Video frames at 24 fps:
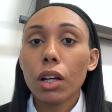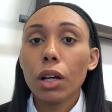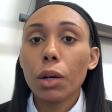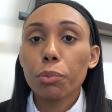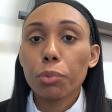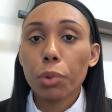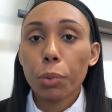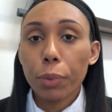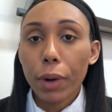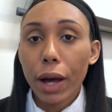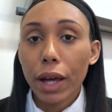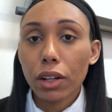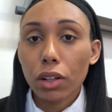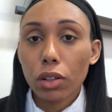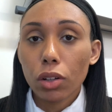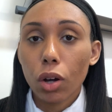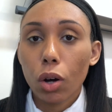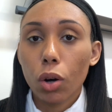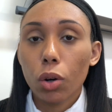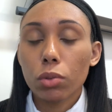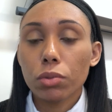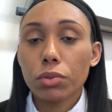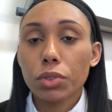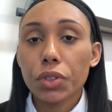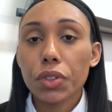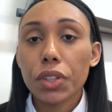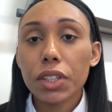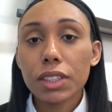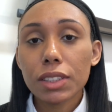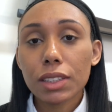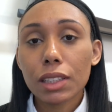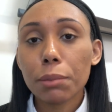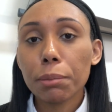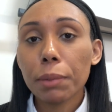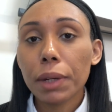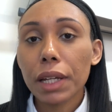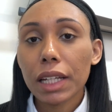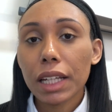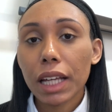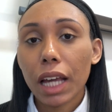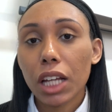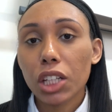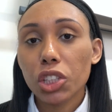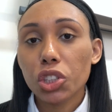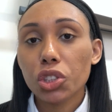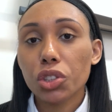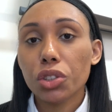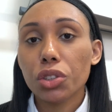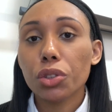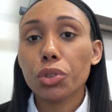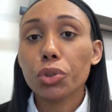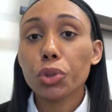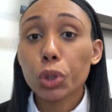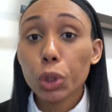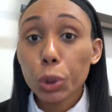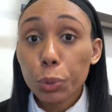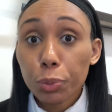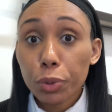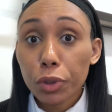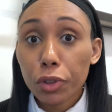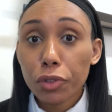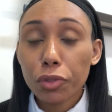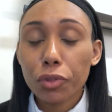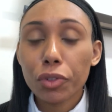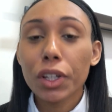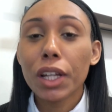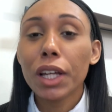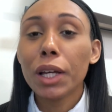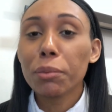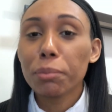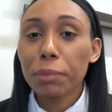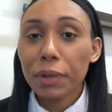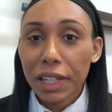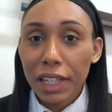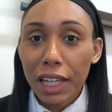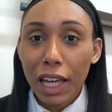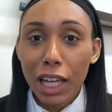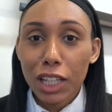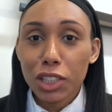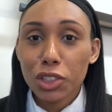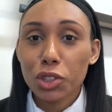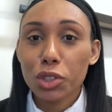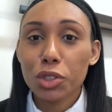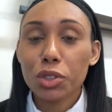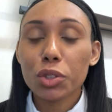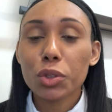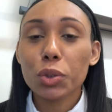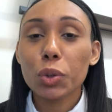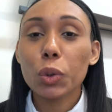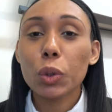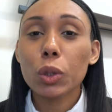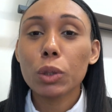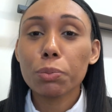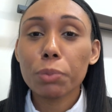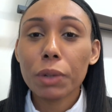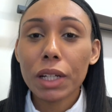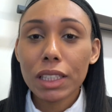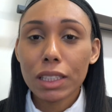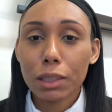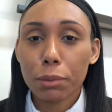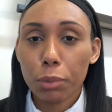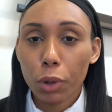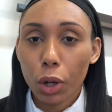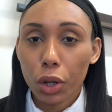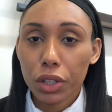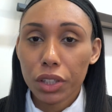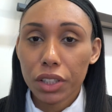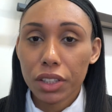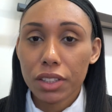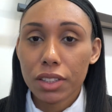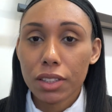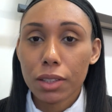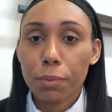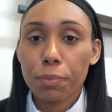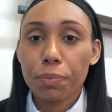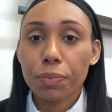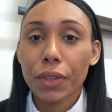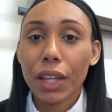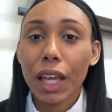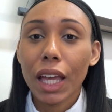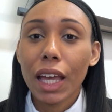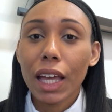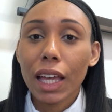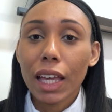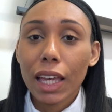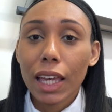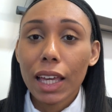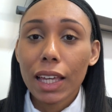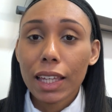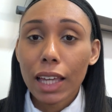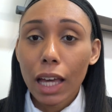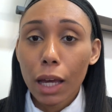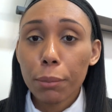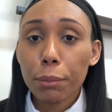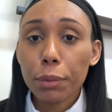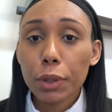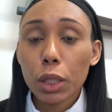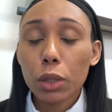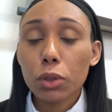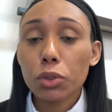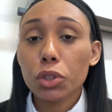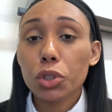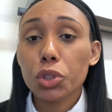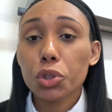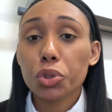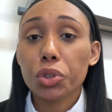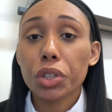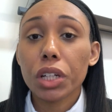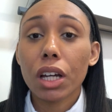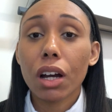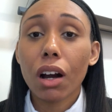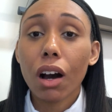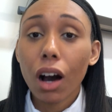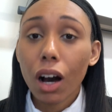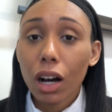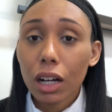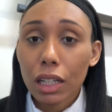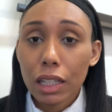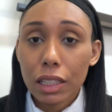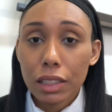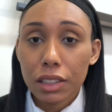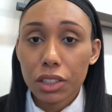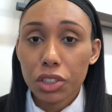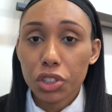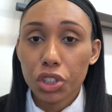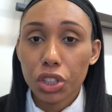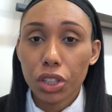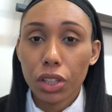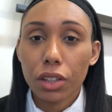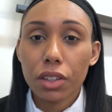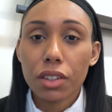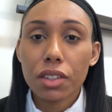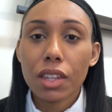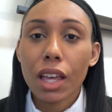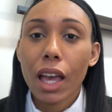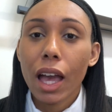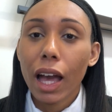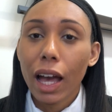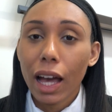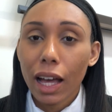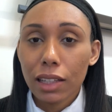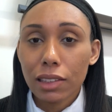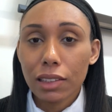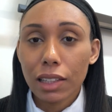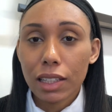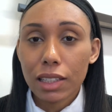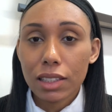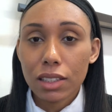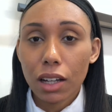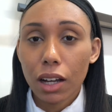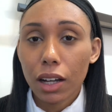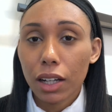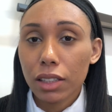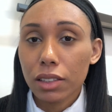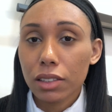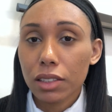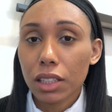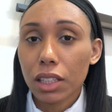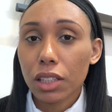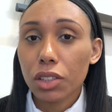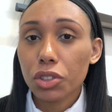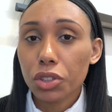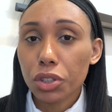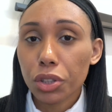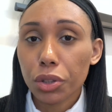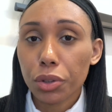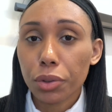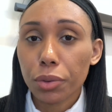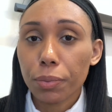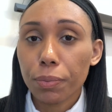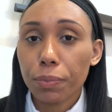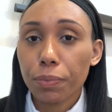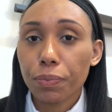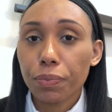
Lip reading: Propranolol. So this is a medication in a group of medications called beta blockers. It can be used to treat heart conditions and anxiety too.